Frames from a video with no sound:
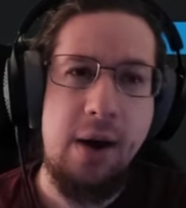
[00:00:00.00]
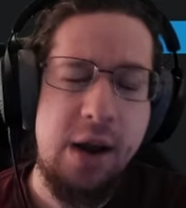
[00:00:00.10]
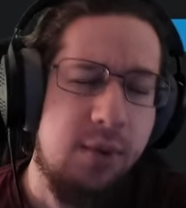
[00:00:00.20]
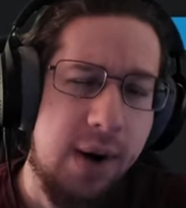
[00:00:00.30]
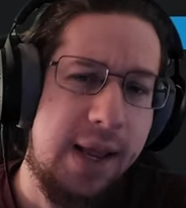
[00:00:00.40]
Now,
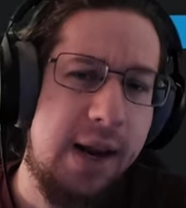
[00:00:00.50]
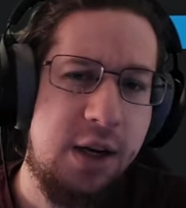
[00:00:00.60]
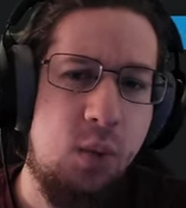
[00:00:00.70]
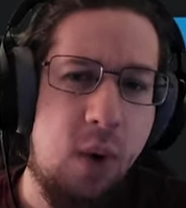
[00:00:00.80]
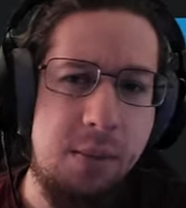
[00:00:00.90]
I do want to get
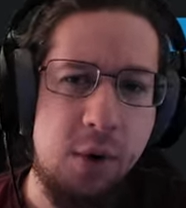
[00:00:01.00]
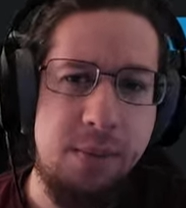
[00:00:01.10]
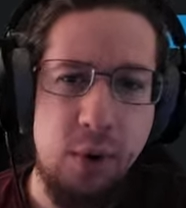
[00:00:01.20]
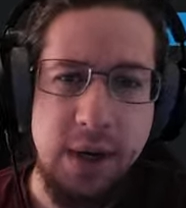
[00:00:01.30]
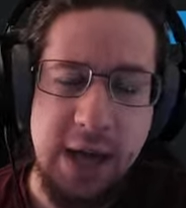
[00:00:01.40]
into one more
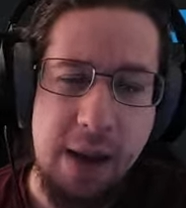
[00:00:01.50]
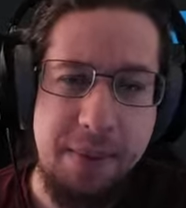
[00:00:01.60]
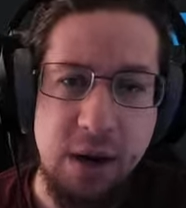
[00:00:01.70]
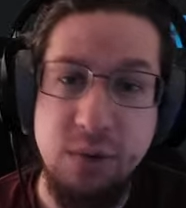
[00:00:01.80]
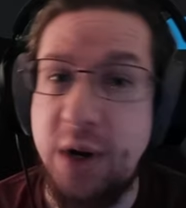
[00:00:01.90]
important
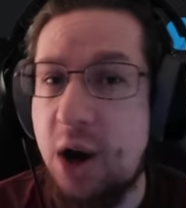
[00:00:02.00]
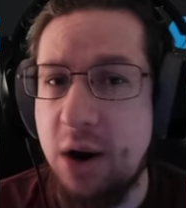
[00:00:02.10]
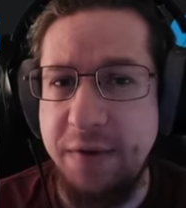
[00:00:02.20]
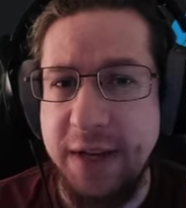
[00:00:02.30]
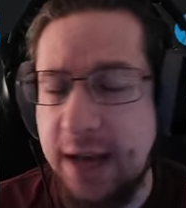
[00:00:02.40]
topic
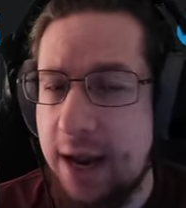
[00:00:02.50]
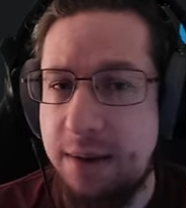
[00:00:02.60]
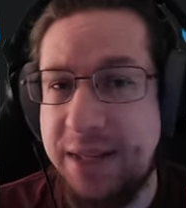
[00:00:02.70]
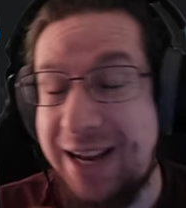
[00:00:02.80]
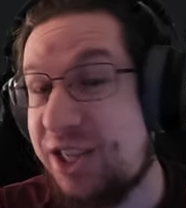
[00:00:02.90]
regarding these
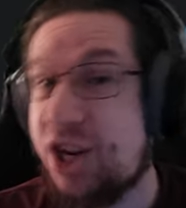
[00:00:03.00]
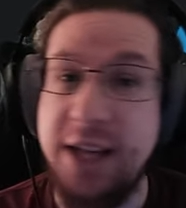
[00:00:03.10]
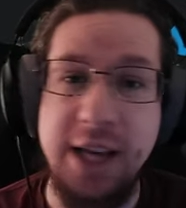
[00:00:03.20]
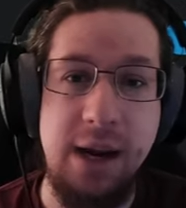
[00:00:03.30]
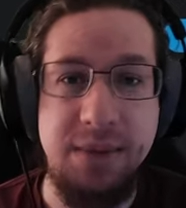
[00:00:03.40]
items and
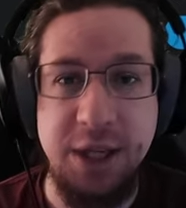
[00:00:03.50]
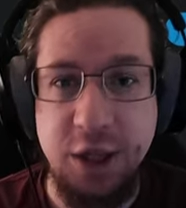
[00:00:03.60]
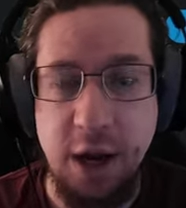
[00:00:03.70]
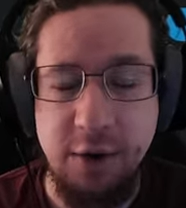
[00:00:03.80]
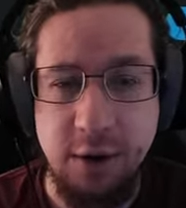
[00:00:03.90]
chase items
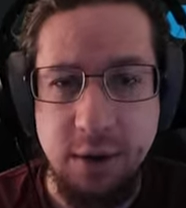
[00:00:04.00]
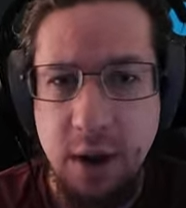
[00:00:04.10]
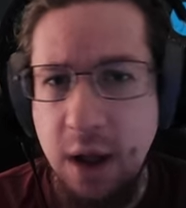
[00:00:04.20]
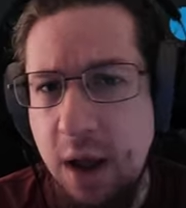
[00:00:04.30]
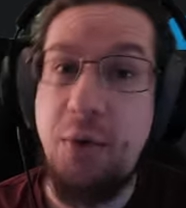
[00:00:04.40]
in general.
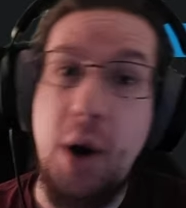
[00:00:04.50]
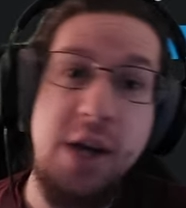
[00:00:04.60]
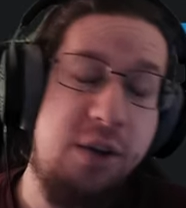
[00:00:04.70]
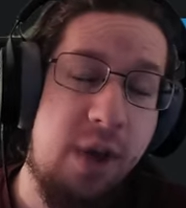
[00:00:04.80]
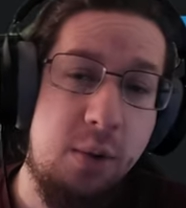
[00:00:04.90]
Before I
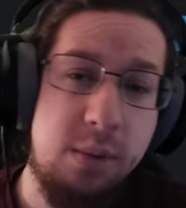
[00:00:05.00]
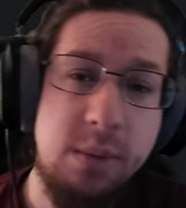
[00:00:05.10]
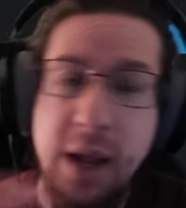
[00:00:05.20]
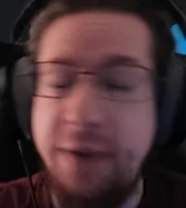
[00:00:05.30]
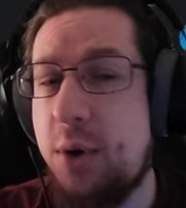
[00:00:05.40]
do though,
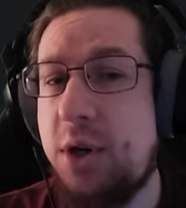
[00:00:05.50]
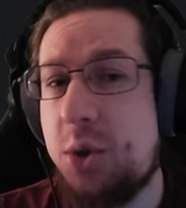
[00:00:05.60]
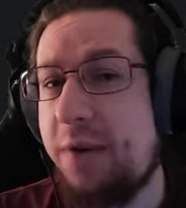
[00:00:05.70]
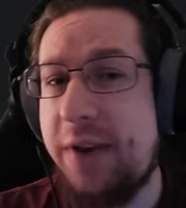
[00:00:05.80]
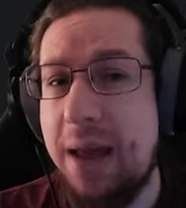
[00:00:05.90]
if you
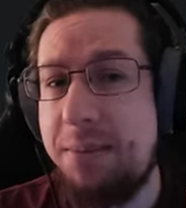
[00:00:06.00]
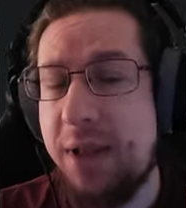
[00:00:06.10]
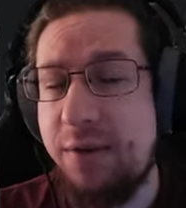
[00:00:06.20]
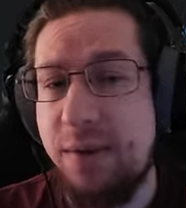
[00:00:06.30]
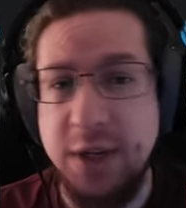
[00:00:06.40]
enjoyed the
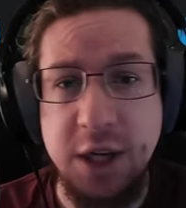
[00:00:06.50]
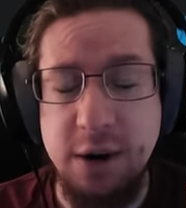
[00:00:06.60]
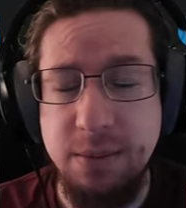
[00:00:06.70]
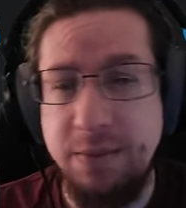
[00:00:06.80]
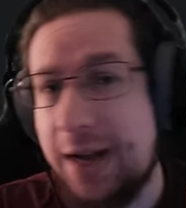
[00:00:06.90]
gameplay from the
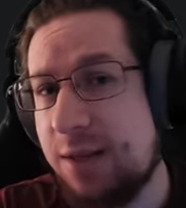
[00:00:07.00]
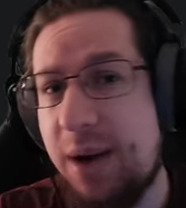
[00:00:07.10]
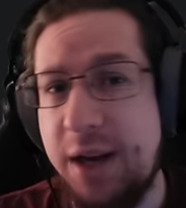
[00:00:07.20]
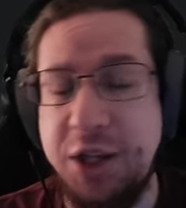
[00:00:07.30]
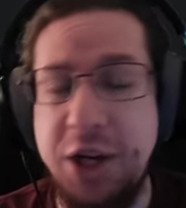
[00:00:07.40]
start, that's
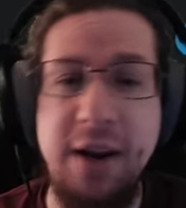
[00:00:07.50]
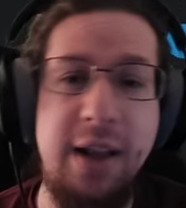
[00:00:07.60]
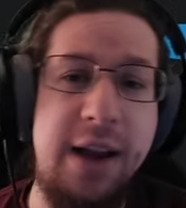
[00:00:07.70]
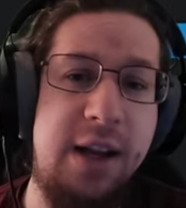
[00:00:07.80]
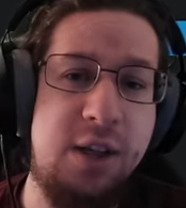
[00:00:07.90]
my Chain
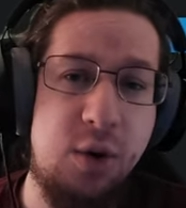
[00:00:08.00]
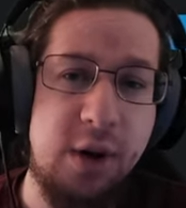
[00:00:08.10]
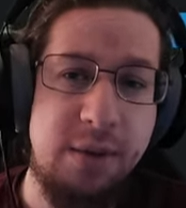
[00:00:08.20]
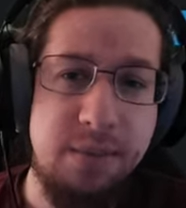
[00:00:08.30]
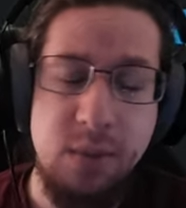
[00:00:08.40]
Lightning
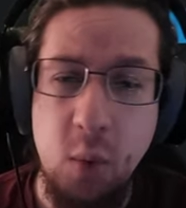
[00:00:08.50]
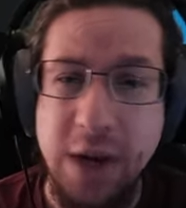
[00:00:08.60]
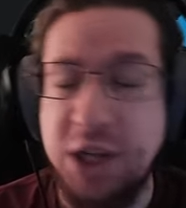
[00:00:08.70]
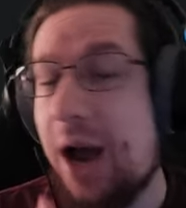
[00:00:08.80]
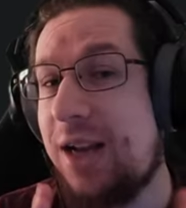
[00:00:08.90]
Sorc,
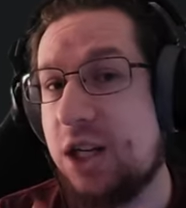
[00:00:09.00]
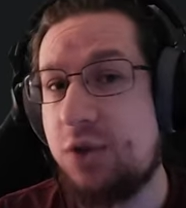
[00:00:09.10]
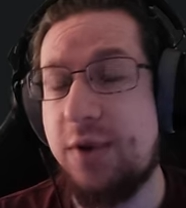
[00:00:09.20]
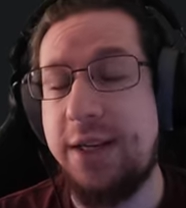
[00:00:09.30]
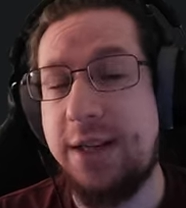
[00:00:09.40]
which I
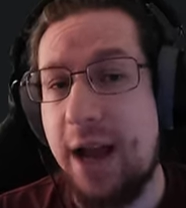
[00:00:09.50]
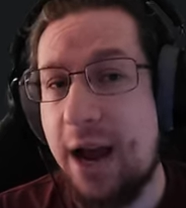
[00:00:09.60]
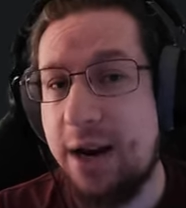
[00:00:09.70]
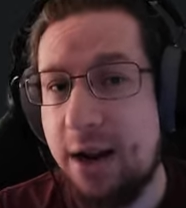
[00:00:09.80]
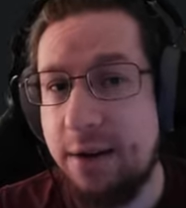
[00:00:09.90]
just released a
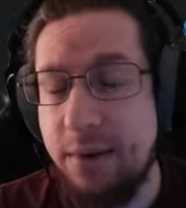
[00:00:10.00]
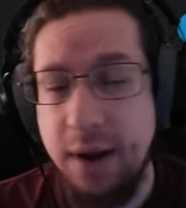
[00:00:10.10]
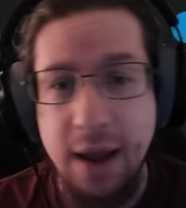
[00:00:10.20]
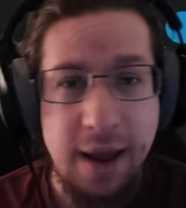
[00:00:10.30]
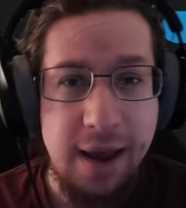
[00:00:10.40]
guide on,